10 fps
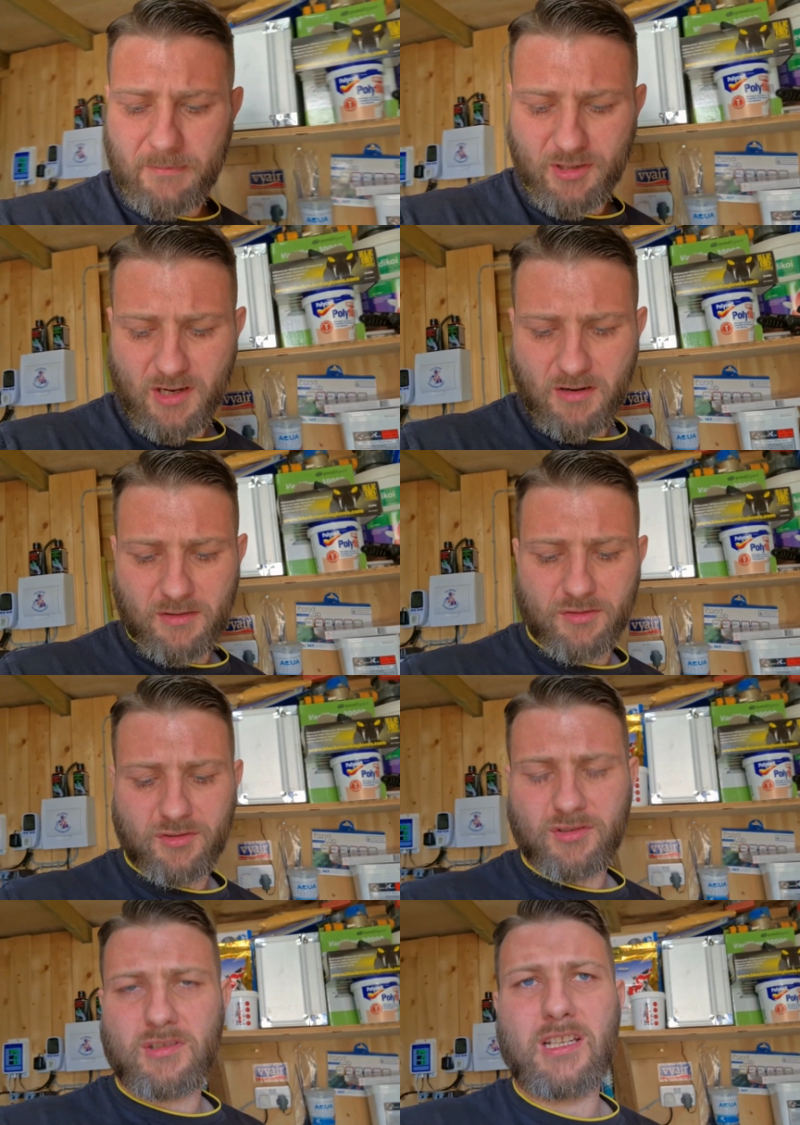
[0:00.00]
So I'll
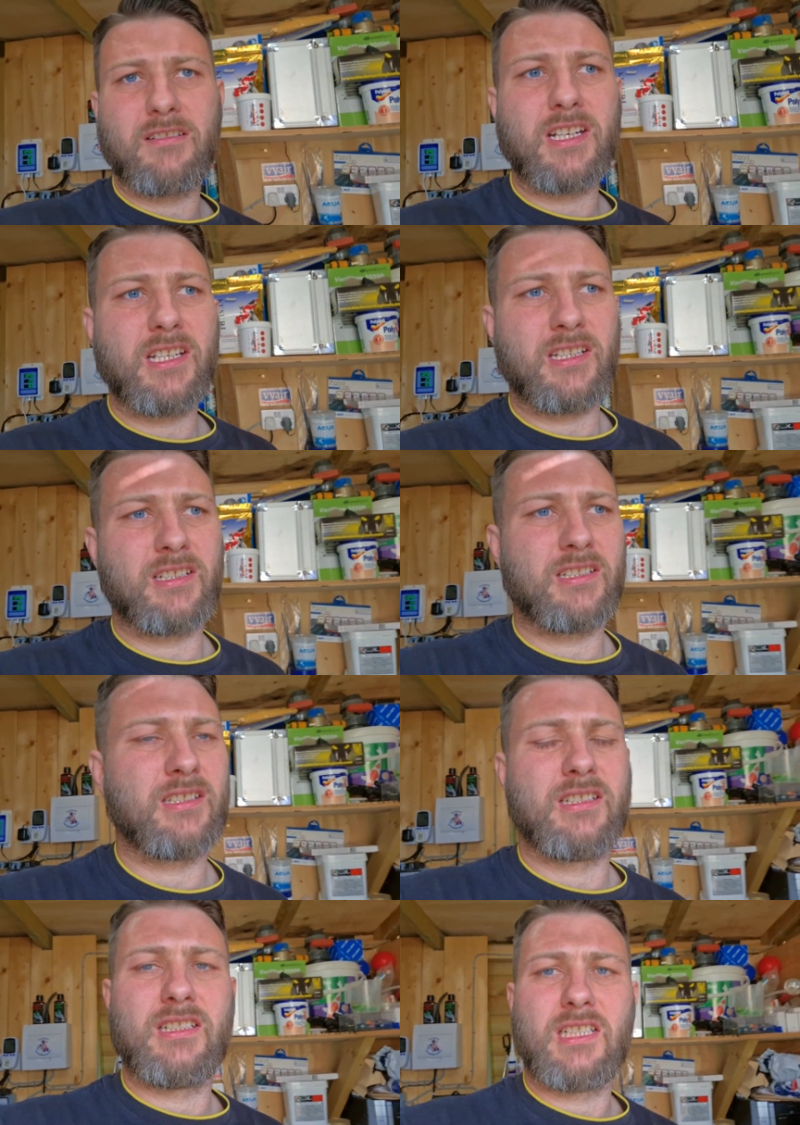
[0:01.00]
just let it
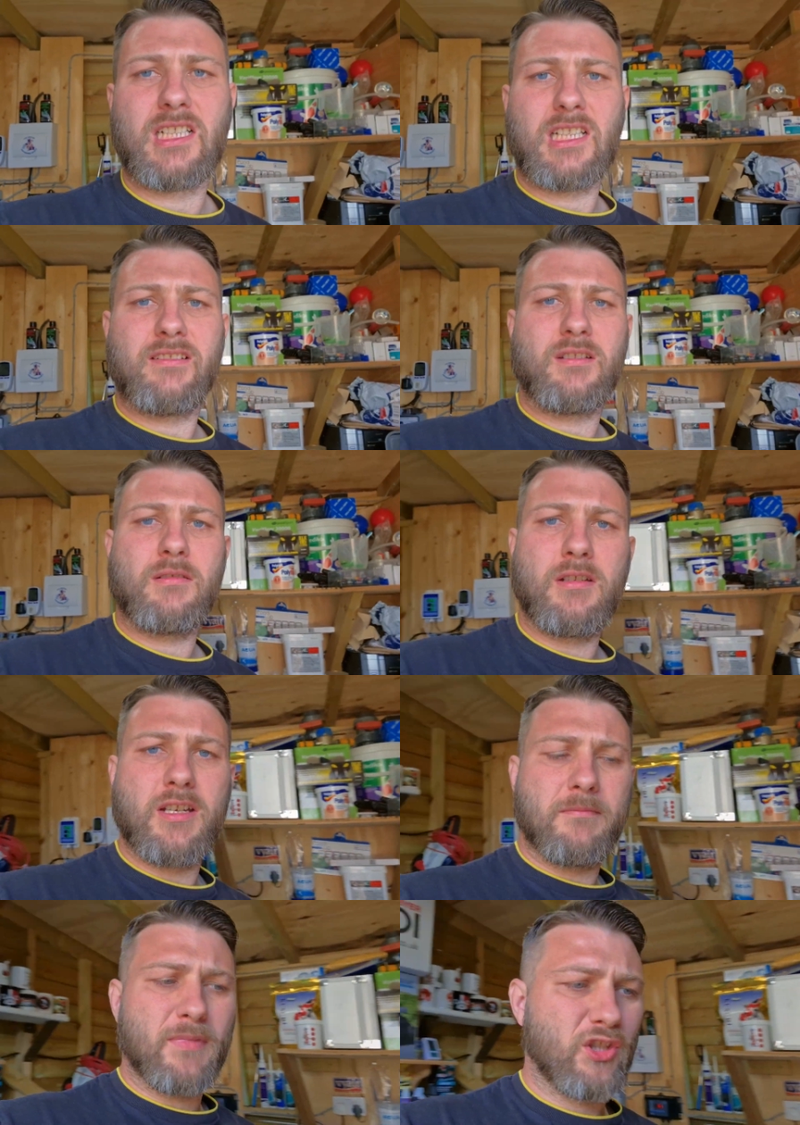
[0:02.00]

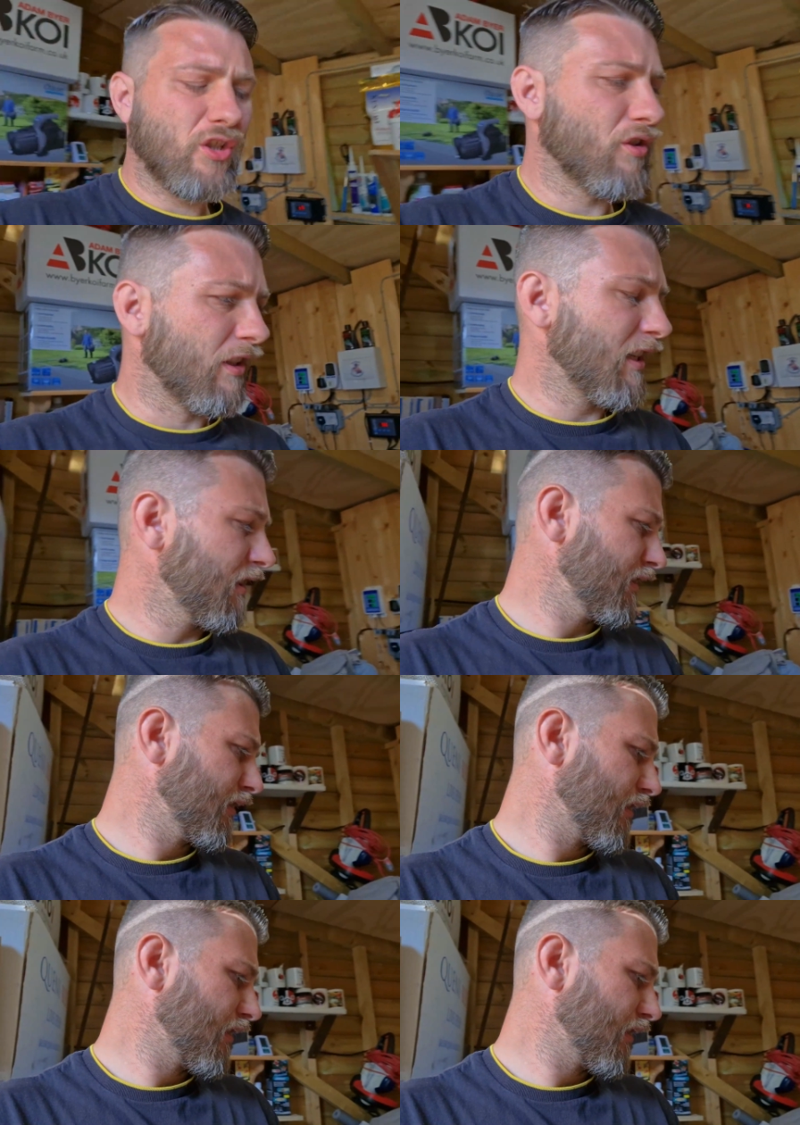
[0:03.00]
mature now.